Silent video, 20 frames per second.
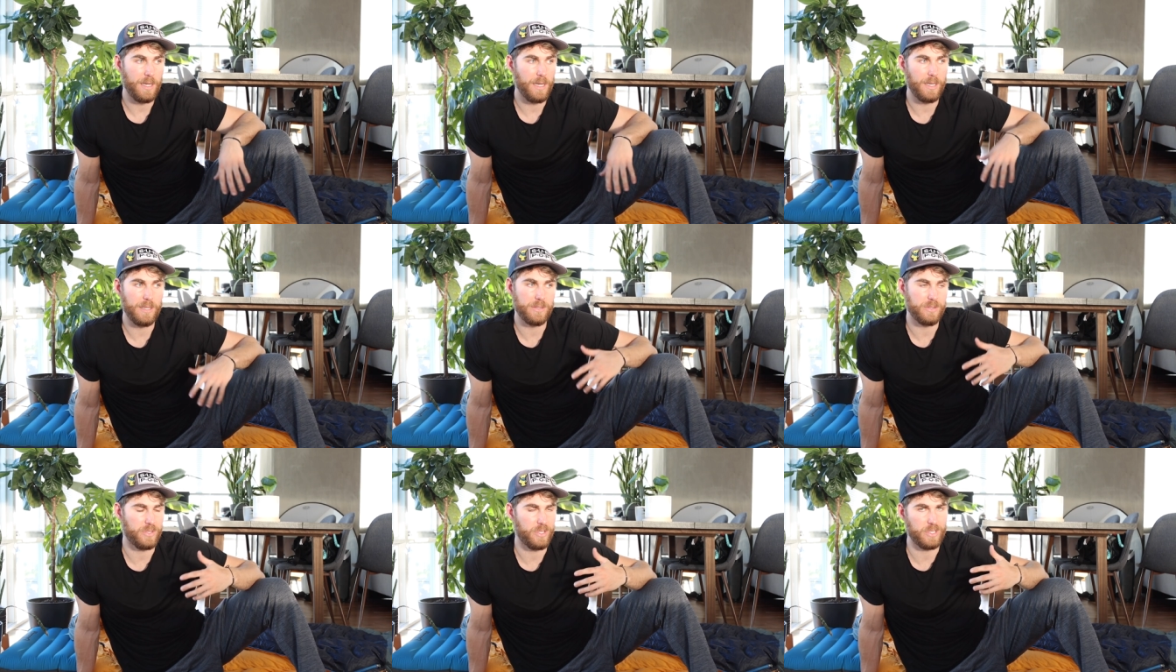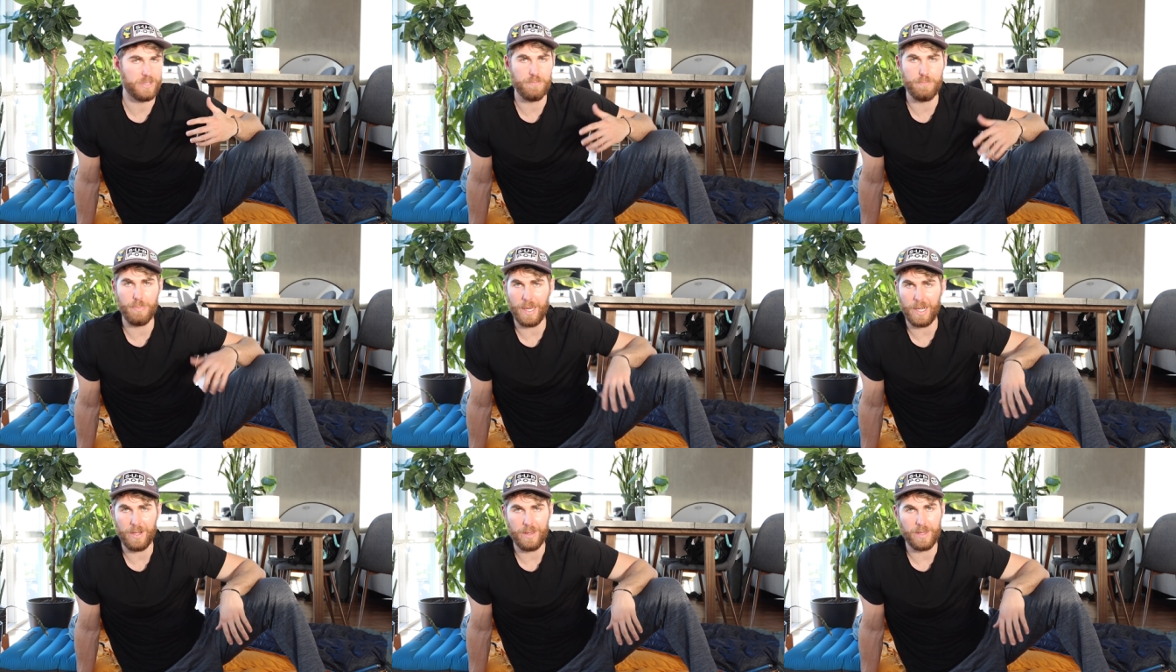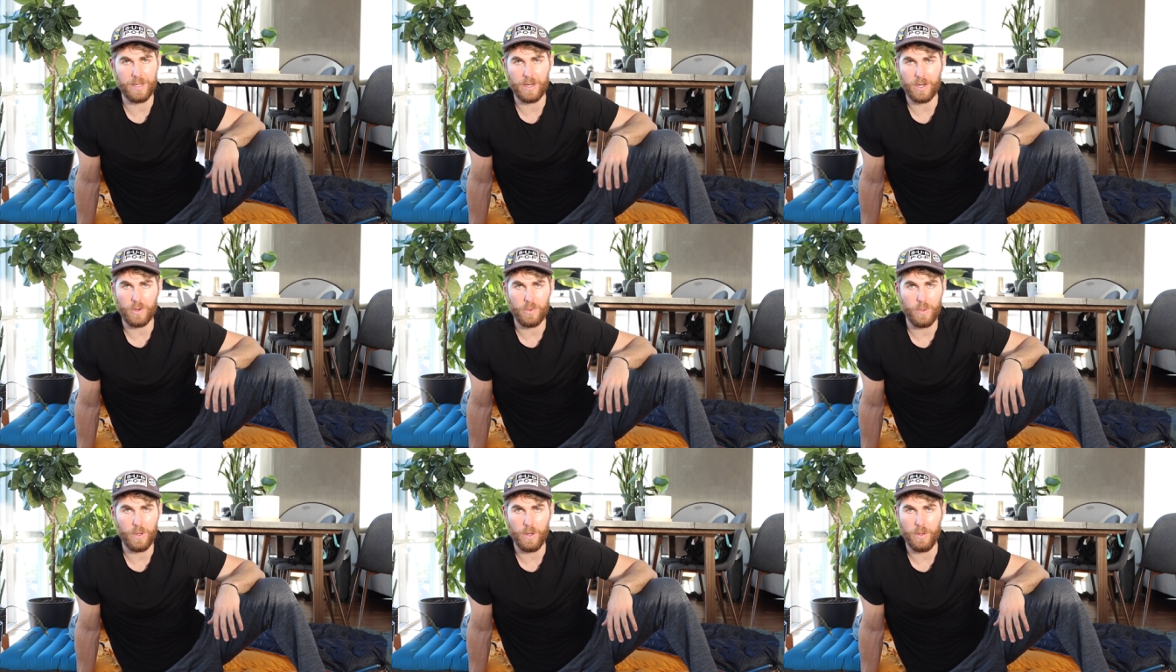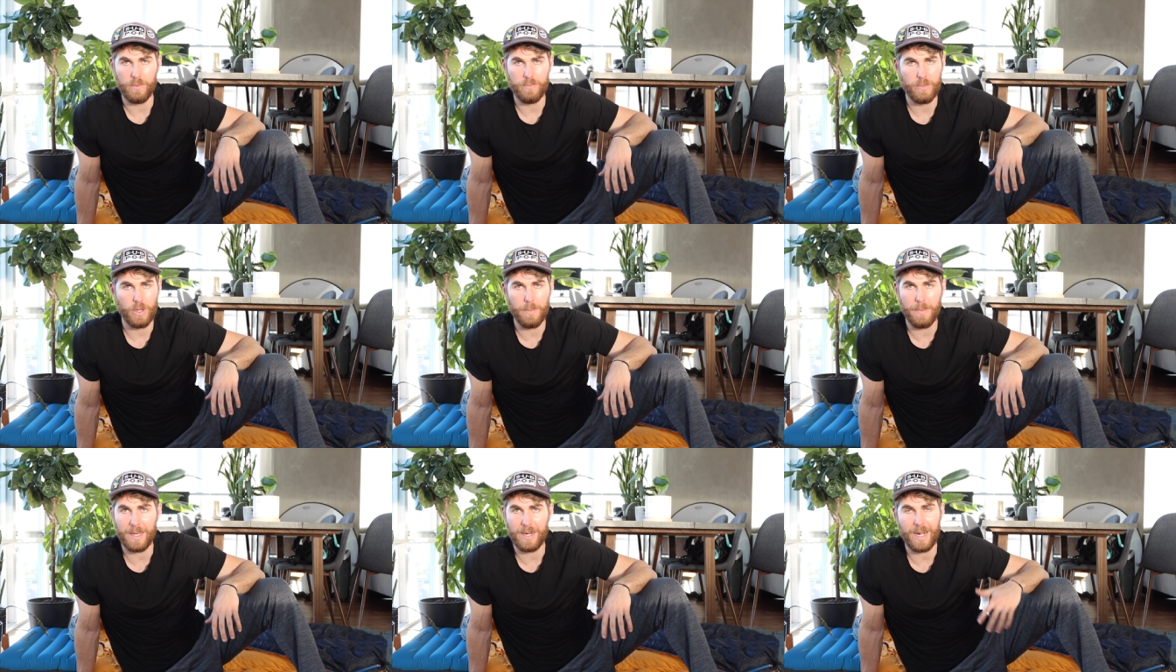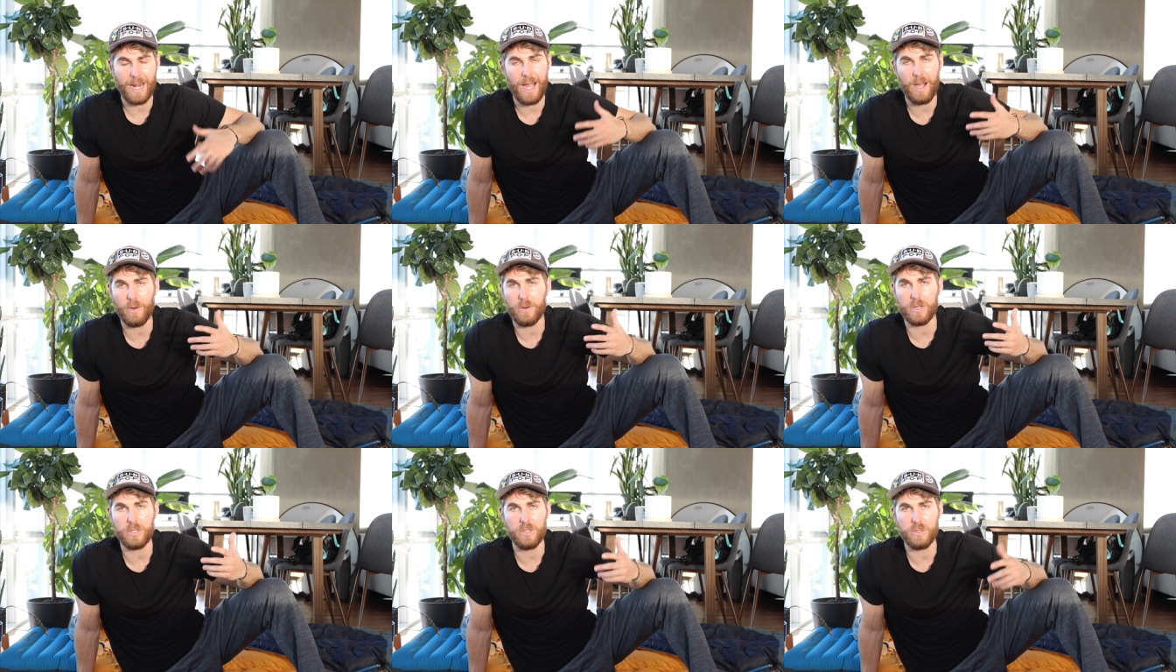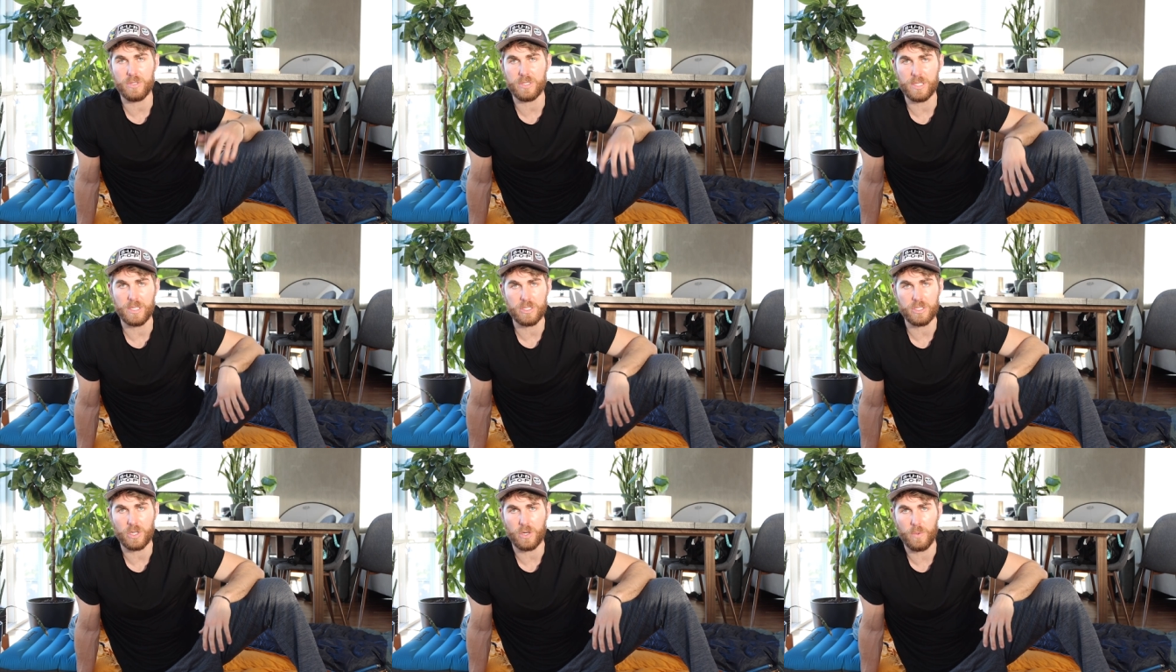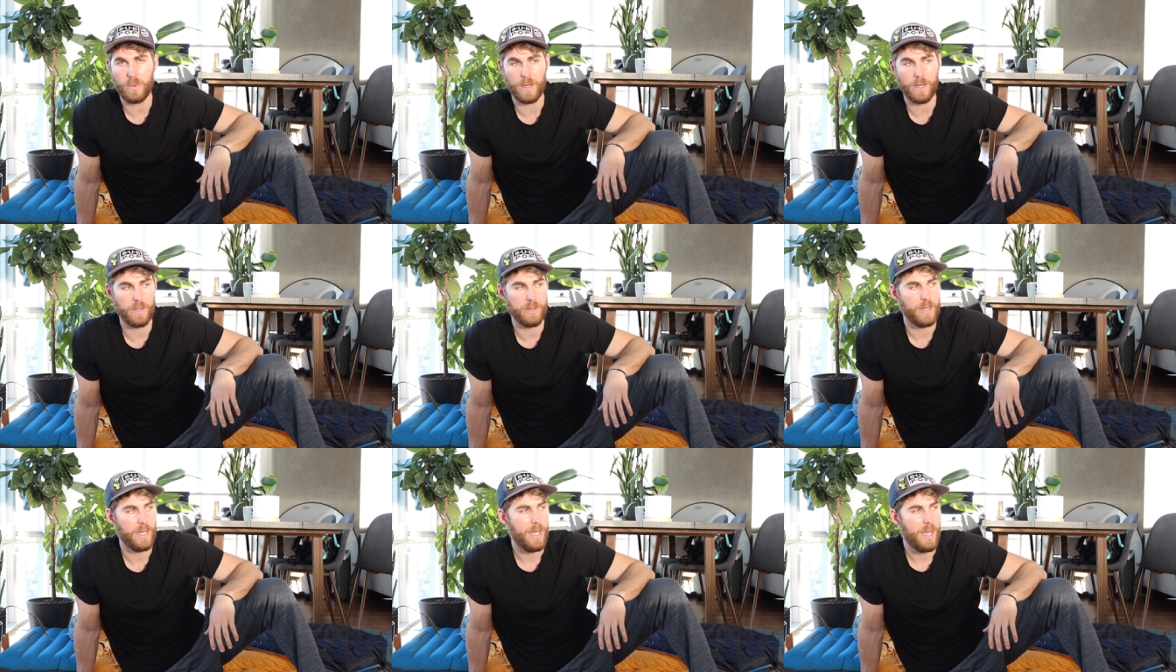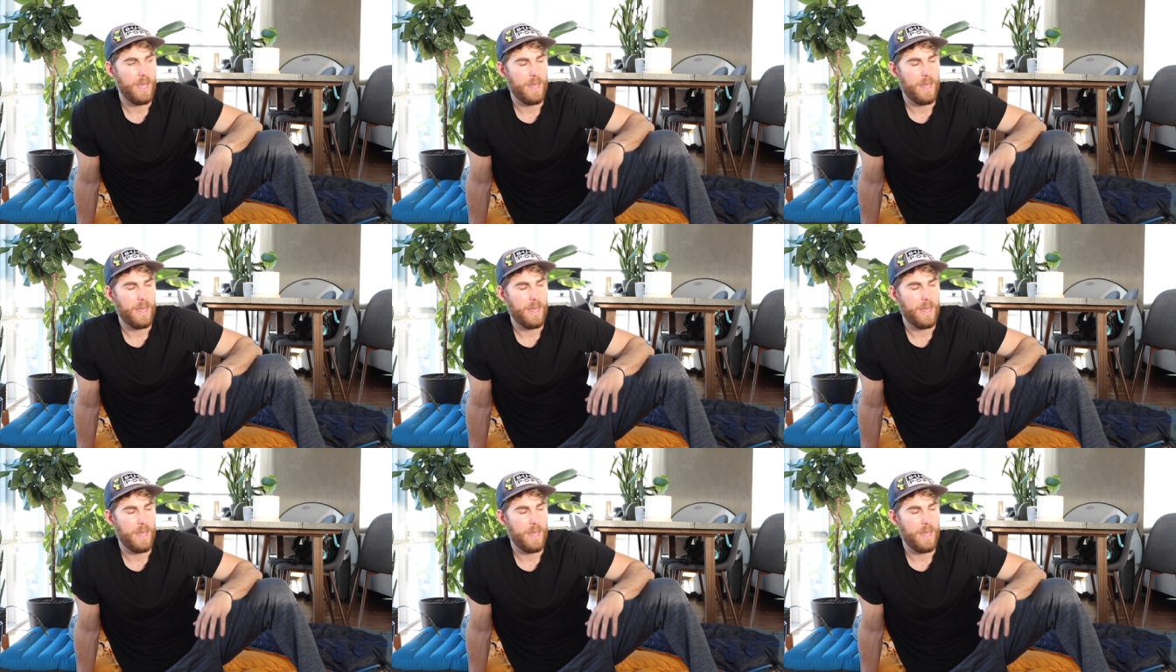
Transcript: is just better than a quilt. No matter how good you cinch a quilt,